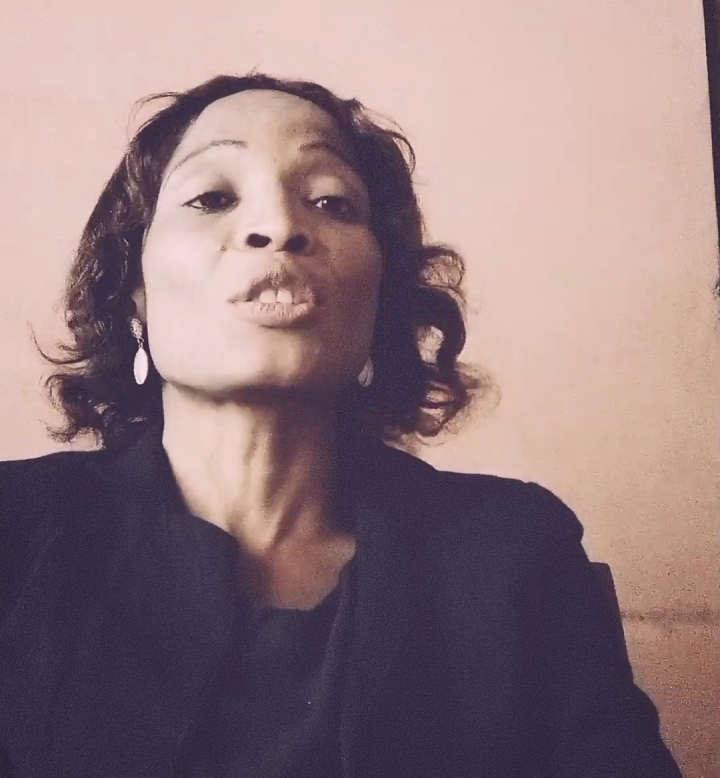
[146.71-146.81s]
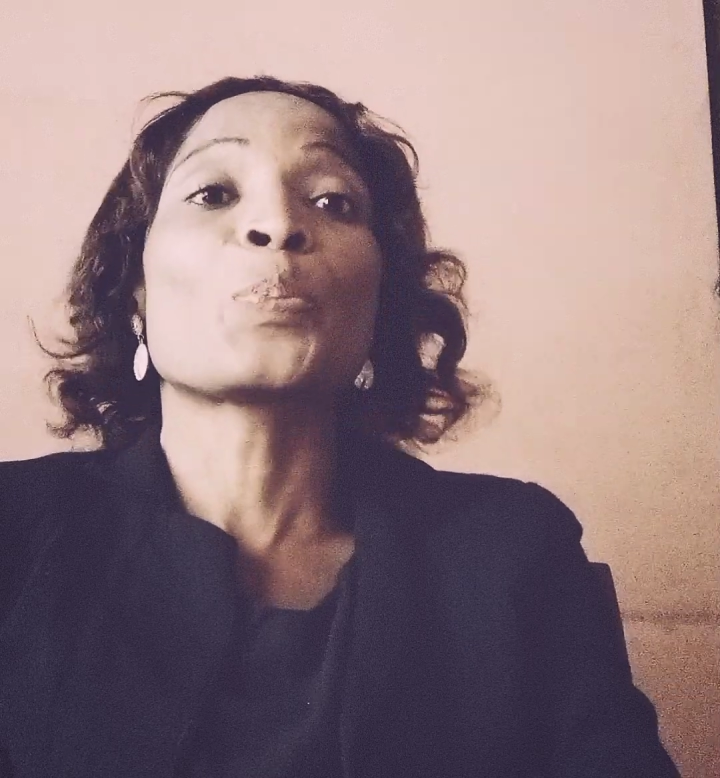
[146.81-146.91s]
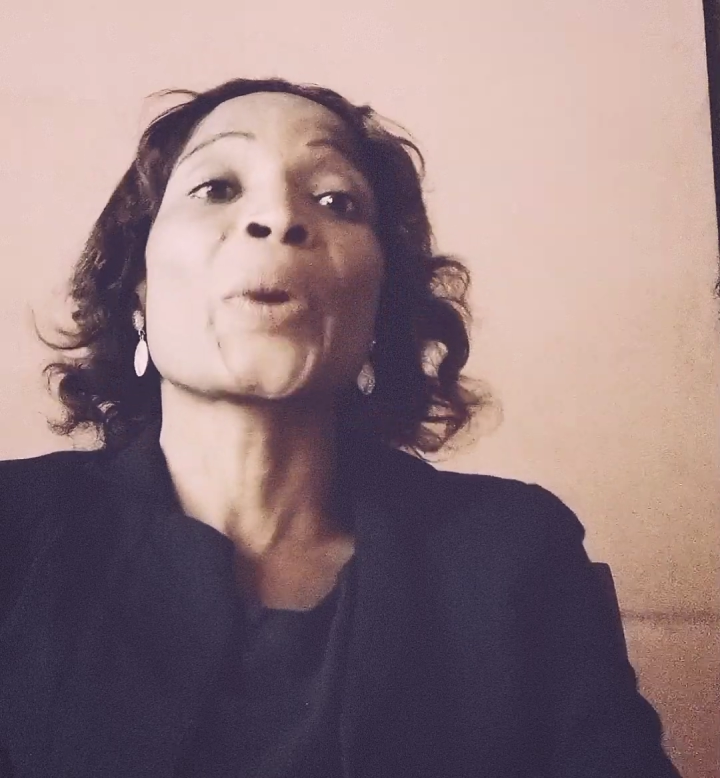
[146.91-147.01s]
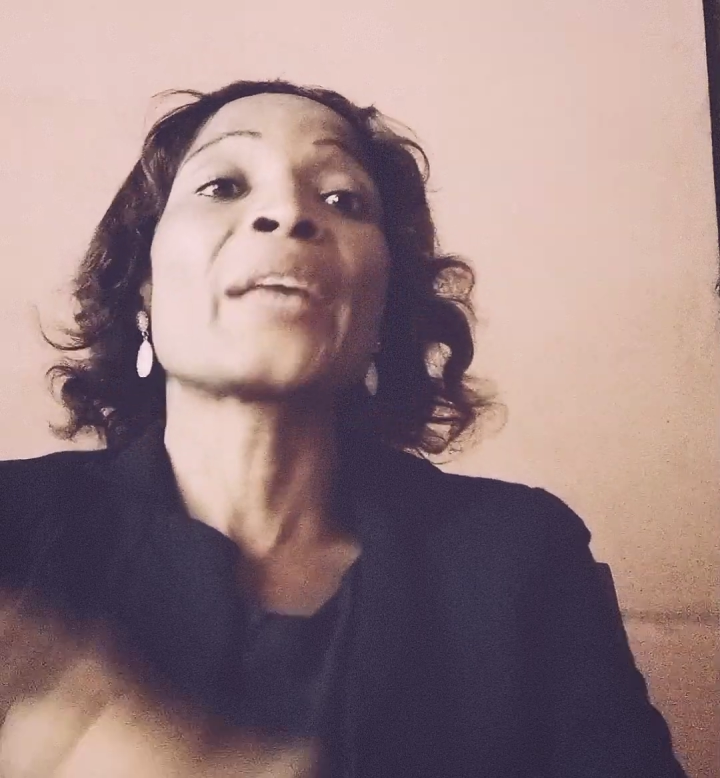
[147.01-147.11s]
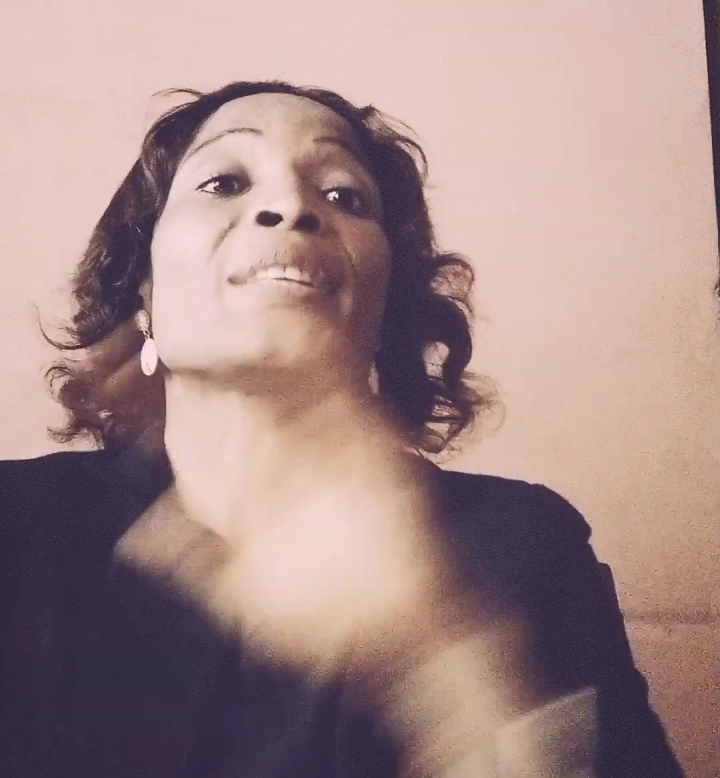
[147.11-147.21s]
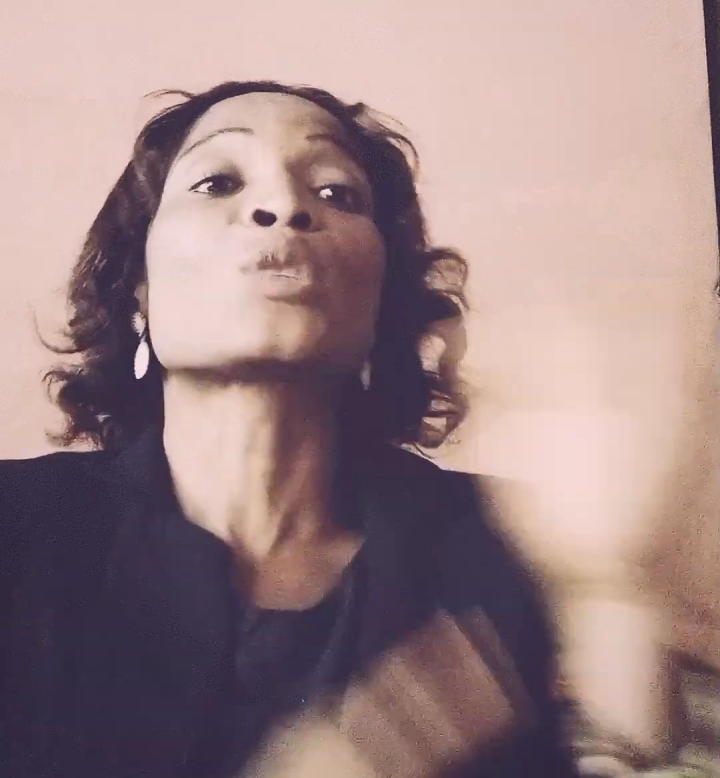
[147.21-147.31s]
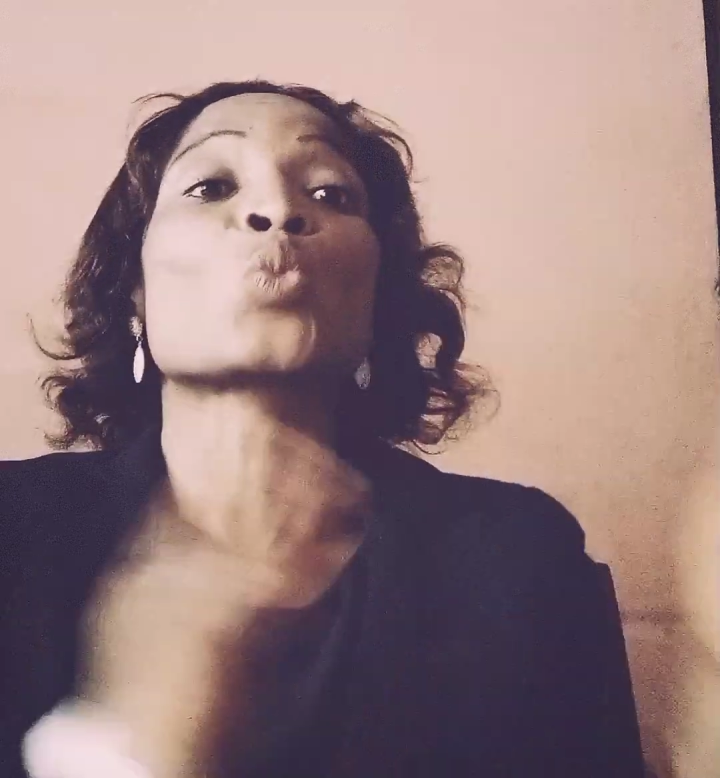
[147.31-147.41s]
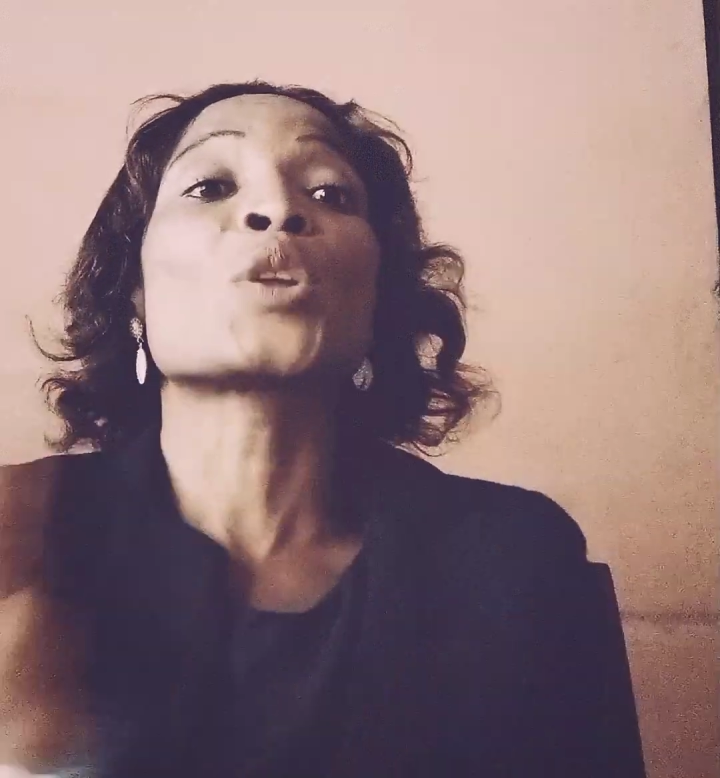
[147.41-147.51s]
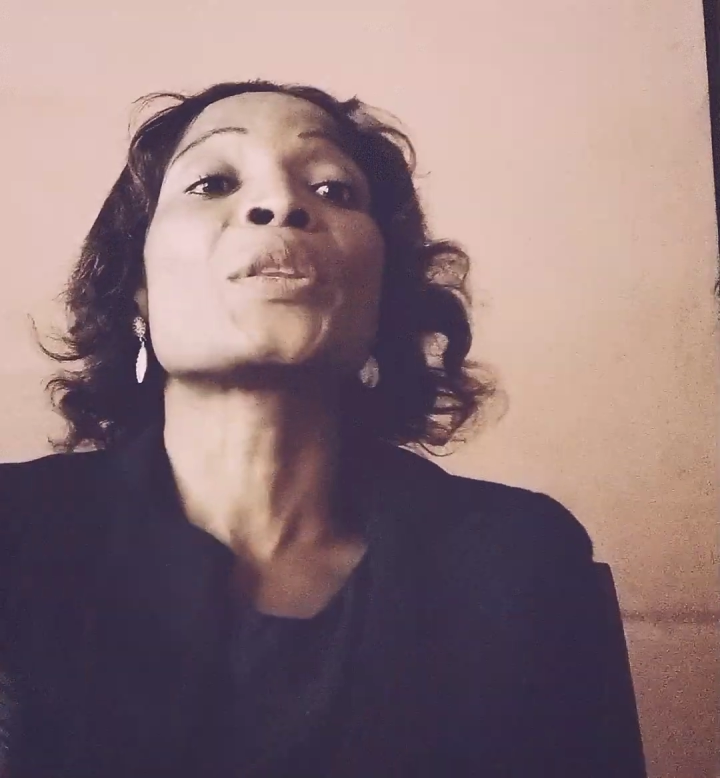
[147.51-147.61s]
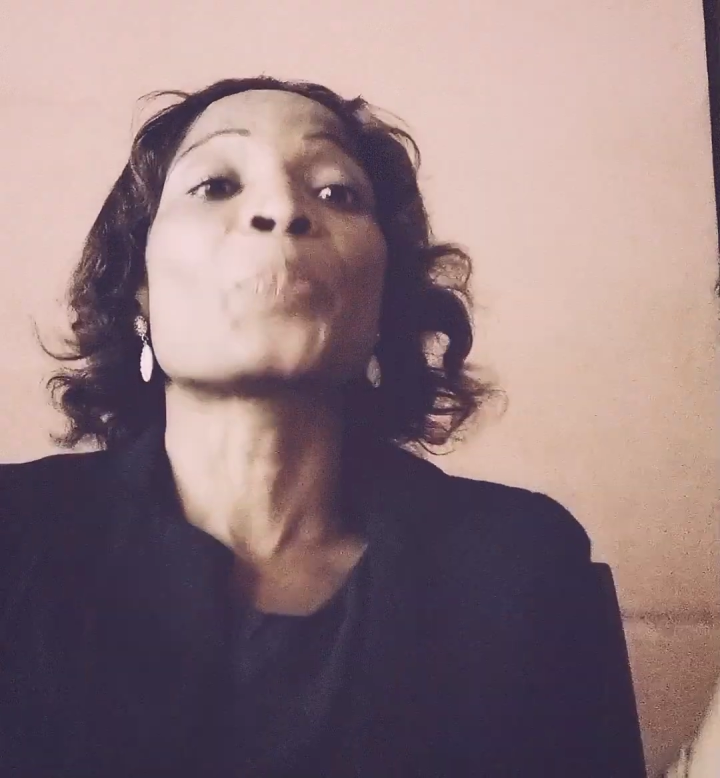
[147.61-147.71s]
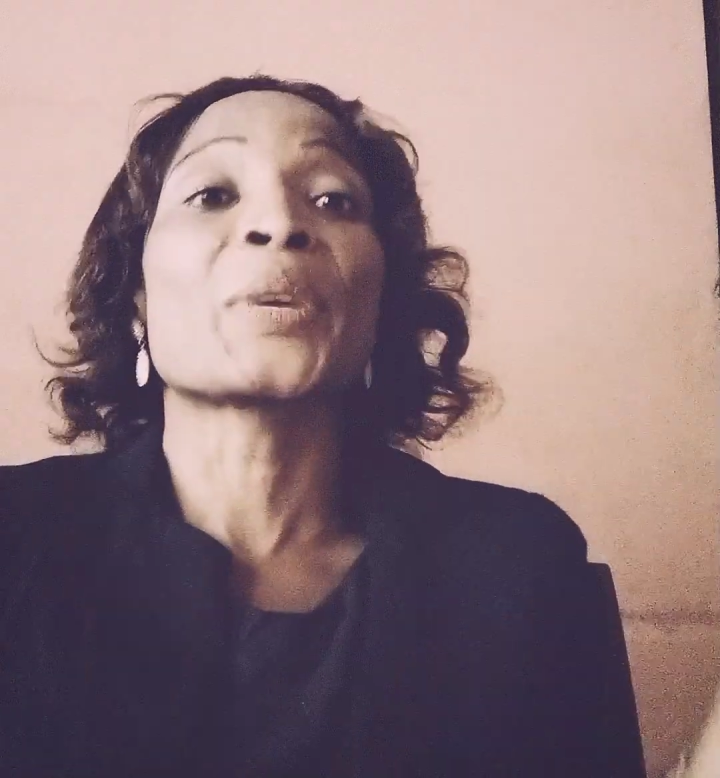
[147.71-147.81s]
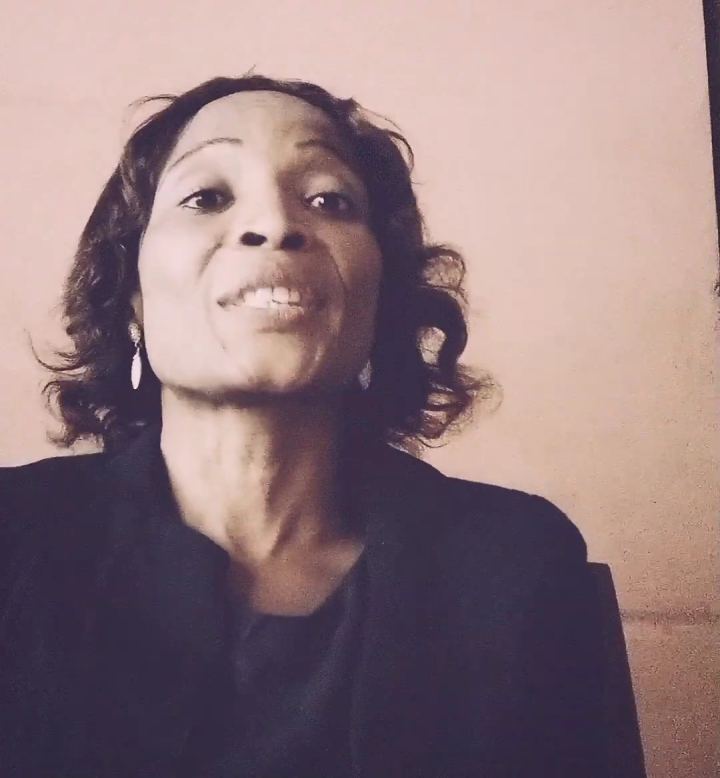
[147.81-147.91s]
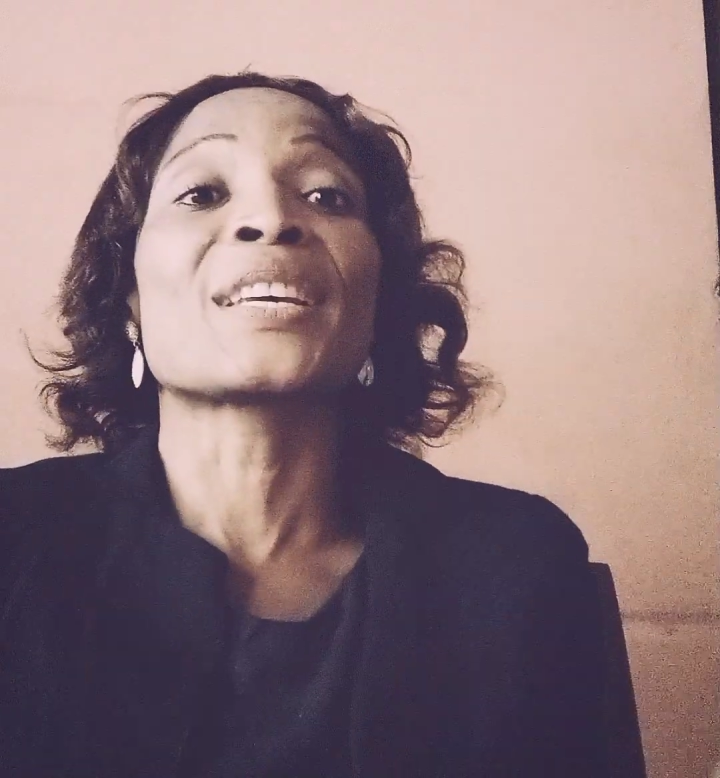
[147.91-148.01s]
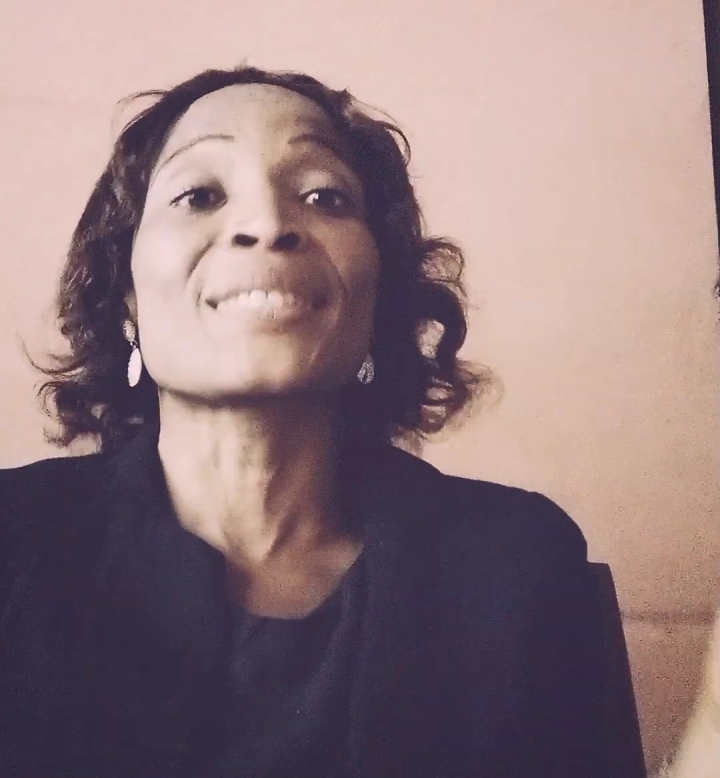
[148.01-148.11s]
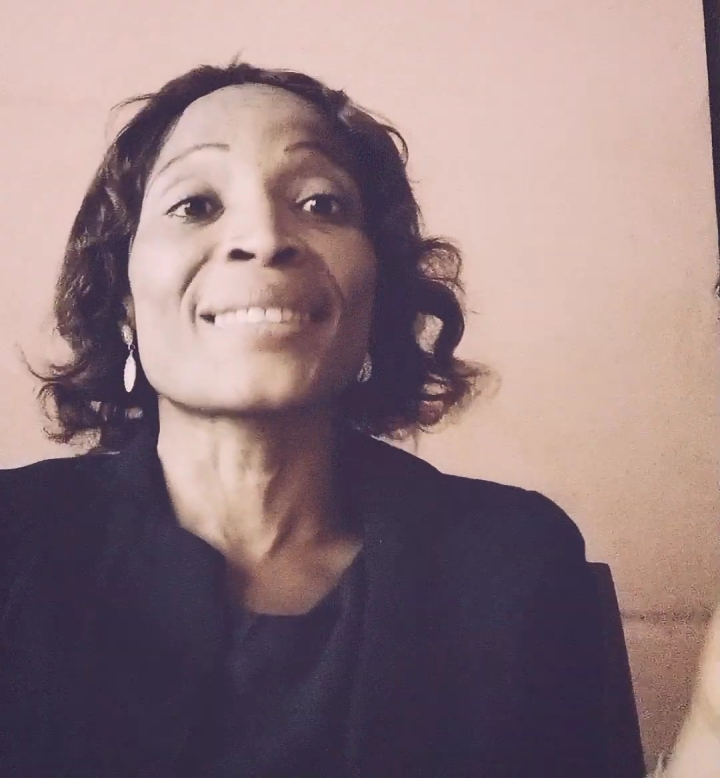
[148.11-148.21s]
pain is what the patient